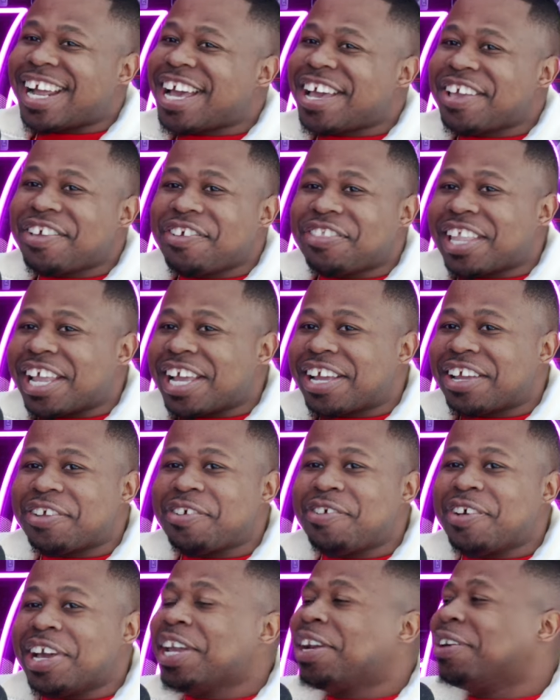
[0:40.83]
will have you
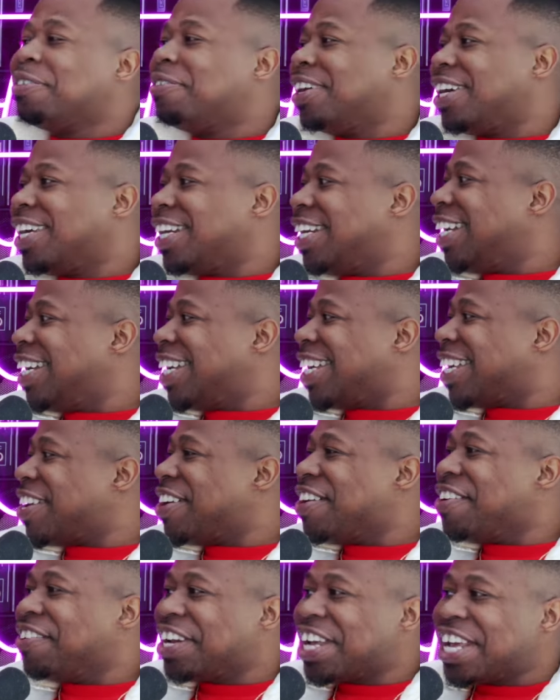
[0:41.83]
thinking you anywhere. you
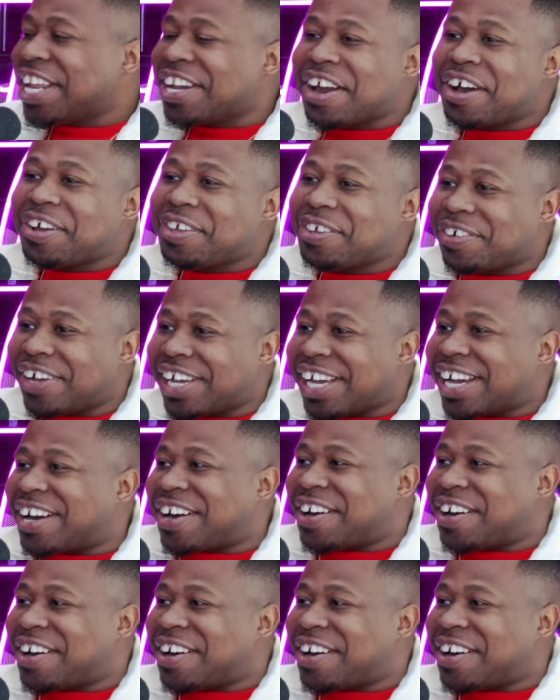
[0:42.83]
don't even know you at